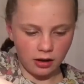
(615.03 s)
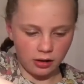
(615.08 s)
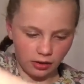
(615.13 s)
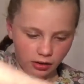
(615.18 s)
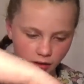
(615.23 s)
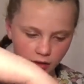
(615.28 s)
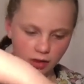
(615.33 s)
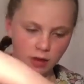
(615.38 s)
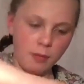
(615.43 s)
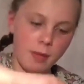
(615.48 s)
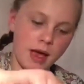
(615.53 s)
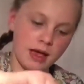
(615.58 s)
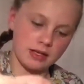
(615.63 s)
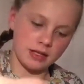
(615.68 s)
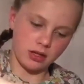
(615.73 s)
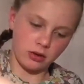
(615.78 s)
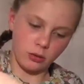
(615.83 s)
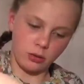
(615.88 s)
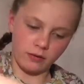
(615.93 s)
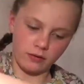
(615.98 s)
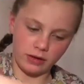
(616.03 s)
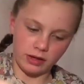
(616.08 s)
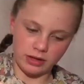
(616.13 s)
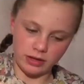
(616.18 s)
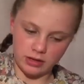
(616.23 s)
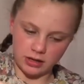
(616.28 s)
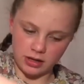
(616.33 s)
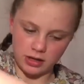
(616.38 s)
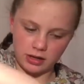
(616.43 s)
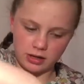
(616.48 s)
the best
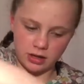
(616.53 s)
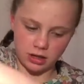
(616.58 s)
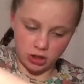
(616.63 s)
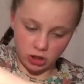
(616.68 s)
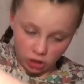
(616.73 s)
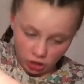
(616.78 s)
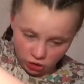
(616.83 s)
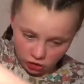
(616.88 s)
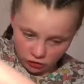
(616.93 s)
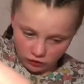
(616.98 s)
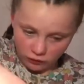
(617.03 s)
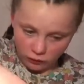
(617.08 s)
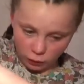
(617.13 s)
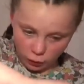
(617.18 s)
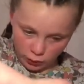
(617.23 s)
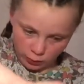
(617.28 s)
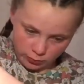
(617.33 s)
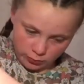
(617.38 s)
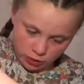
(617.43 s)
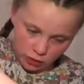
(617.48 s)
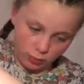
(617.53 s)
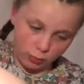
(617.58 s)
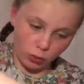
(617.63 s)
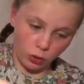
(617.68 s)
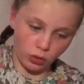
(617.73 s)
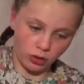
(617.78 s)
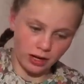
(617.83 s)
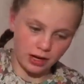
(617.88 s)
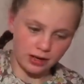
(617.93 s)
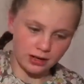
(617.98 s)
equivalent in detergent form to
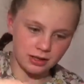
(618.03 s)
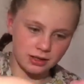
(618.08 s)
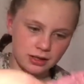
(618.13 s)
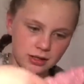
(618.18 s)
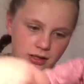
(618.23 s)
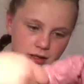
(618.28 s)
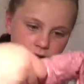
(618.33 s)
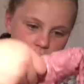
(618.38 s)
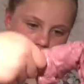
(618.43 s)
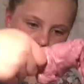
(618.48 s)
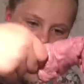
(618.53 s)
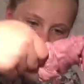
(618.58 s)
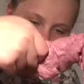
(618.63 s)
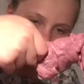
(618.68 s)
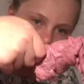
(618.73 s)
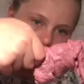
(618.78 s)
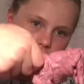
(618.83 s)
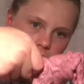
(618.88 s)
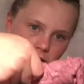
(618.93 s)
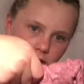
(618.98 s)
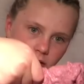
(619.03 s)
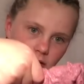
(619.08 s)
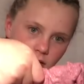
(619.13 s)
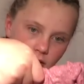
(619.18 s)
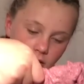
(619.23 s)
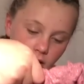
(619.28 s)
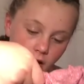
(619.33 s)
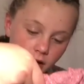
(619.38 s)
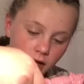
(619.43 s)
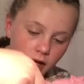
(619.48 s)
borax. So
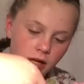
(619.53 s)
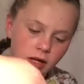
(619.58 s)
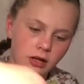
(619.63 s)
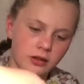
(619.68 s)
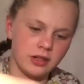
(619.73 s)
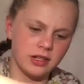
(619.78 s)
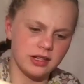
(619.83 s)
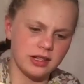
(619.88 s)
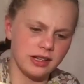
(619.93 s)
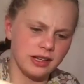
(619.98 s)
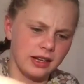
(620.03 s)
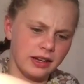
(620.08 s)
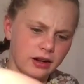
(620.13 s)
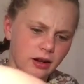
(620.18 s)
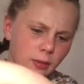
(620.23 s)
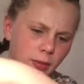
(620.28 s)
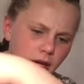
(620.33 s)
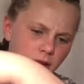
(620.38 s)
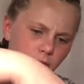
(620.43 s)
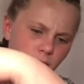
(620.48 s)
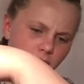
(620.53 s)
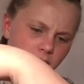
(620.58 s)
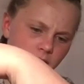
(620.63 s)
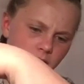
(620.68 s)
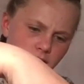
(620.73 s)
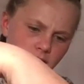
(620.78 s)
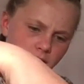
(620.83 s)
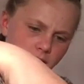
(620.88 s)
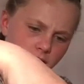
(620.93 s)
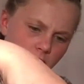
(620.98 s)
and I got this in Lidl, by the way. I
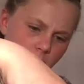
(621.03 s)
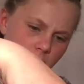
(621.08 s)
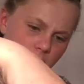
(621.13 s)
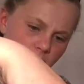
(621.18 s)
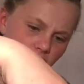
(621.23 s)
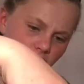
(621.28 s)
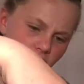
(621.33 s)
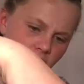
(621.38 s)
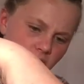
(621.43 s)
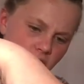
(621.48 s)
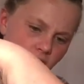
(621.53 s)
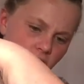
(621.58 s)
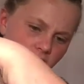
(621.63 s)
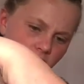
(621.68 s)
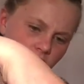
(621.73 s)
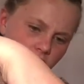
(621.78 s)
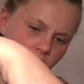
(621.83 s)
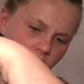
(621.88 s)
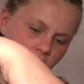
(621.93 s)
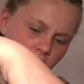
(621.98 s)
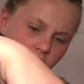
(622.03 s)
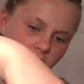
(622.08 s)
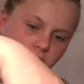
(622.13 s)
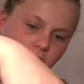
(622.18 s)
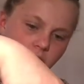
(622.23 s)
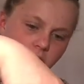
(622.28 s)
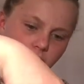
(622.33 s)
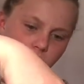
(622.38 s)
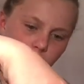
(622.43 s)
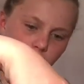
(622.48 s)
don't know if I mentioned that I
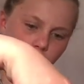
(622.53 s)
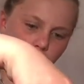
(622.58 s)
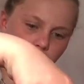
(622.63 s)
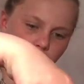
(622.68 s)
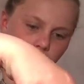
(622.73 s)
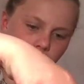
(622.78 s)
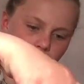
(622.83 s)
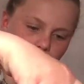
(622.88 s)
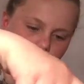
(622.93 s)
got Formal